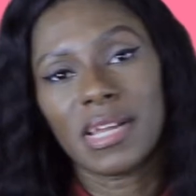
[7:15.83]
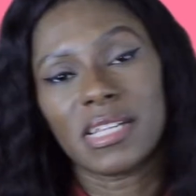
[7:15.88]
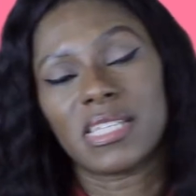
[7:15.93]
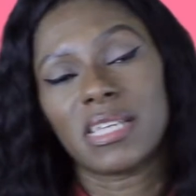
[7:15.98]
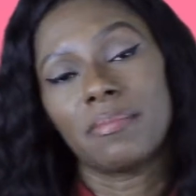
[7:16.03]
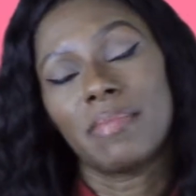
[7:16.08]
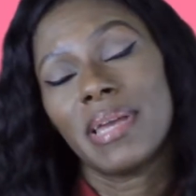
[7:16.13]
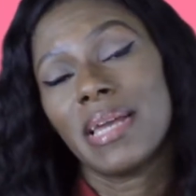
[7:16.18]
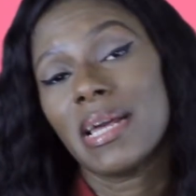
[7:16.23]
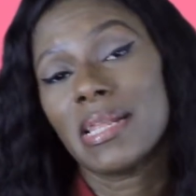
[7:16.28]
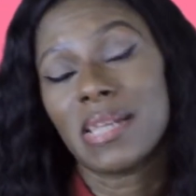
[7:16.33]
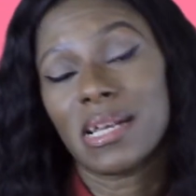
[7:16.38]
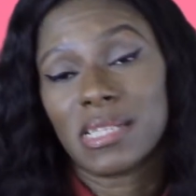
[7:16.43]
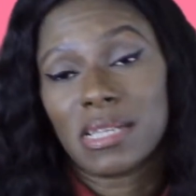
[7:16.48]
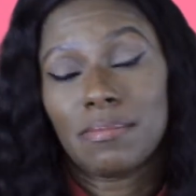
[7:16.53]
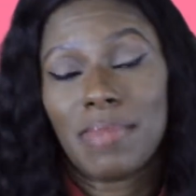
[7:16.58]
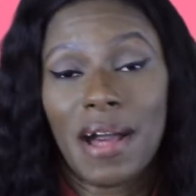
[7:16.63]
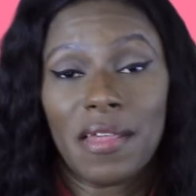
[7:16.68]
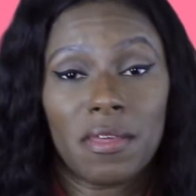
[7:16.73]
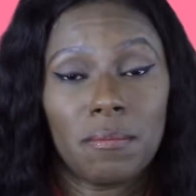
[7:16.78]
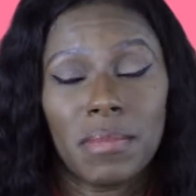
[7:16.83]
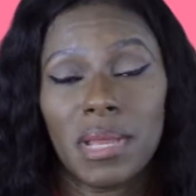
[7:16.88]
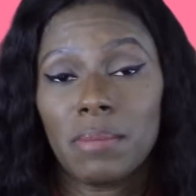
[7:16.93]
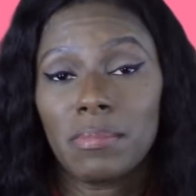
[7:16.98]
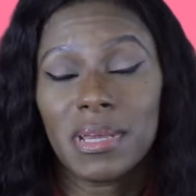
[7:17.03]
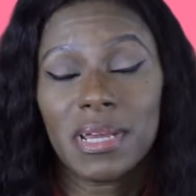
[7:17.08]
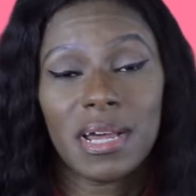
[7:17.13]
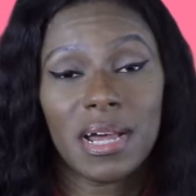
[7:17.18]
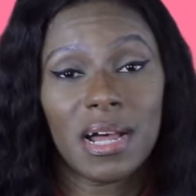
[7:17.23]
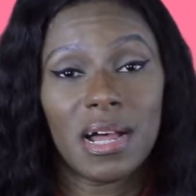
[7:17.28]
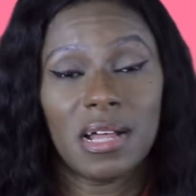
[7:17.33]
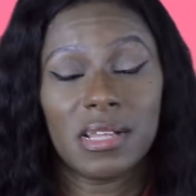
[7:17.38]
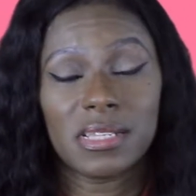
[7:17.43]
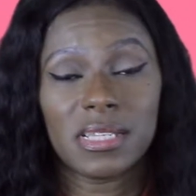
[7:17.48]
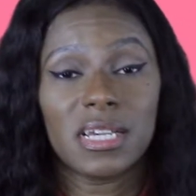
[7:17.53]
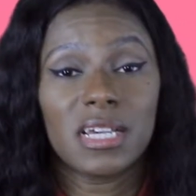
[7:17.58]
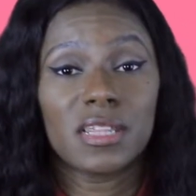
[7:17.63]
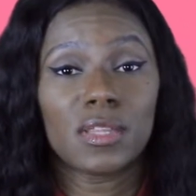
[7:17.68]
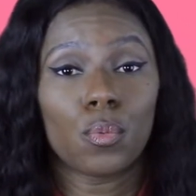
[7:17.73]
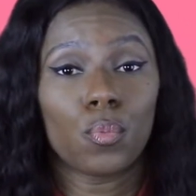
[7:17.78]
to me, it doesn't bother me because
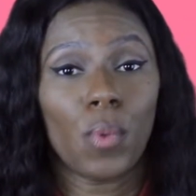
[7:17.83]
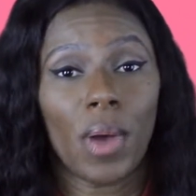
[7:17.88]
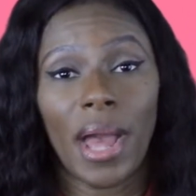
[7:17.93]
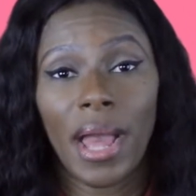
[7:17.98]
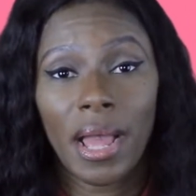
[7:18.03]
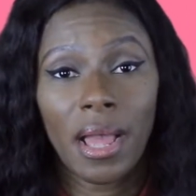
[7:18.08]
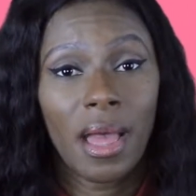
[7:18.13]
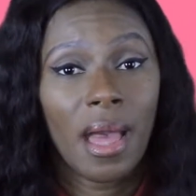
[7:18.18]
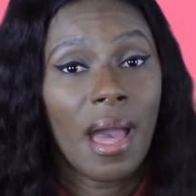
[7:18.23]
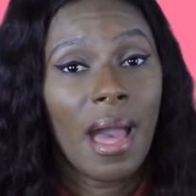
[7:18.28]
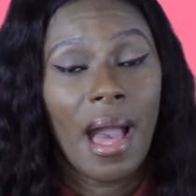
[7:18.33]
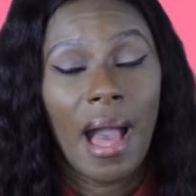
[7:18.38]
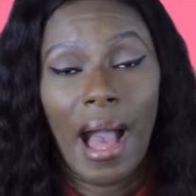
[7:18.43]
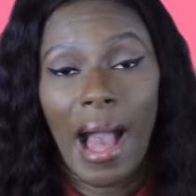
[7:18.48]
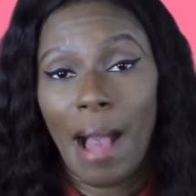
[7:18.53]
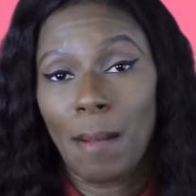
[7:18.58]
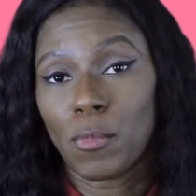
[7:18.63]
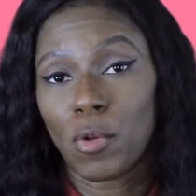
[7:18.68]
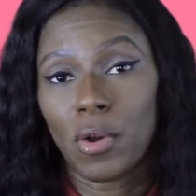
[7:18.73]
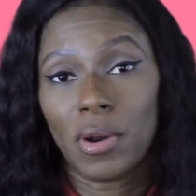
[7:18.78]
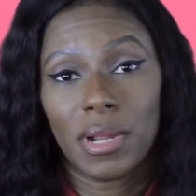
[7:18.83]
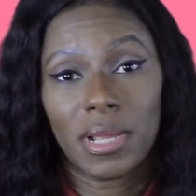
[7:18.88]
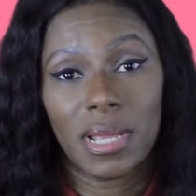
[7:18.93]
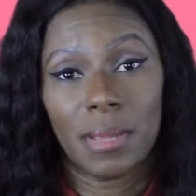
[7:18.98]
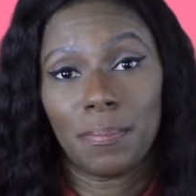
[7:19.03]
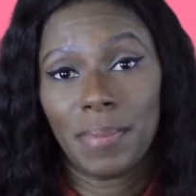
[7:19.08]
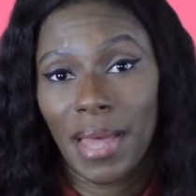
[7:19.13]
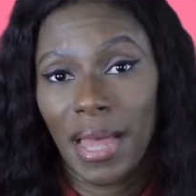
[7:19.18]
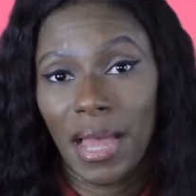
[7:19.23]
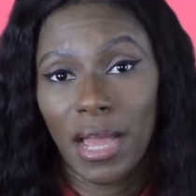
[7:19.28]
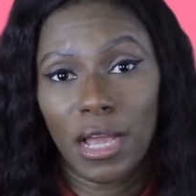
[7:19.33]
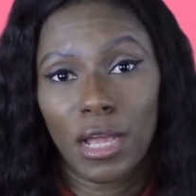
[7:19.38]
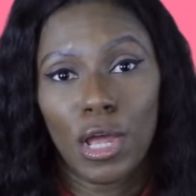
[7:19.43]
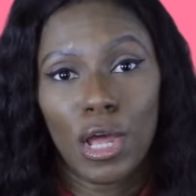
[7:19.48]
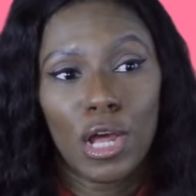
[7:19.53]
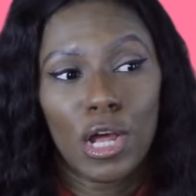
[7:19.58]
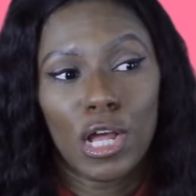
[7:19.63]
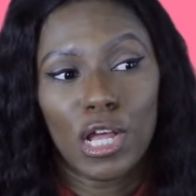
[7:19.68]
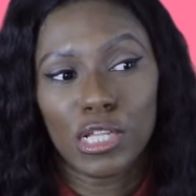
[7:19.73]
either way, I'm going to get paid.